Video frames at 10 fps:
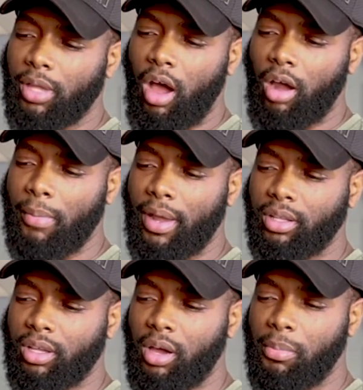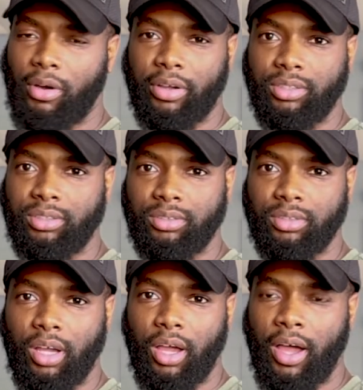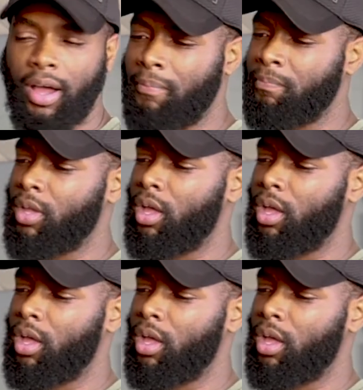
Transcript: they automatically come on.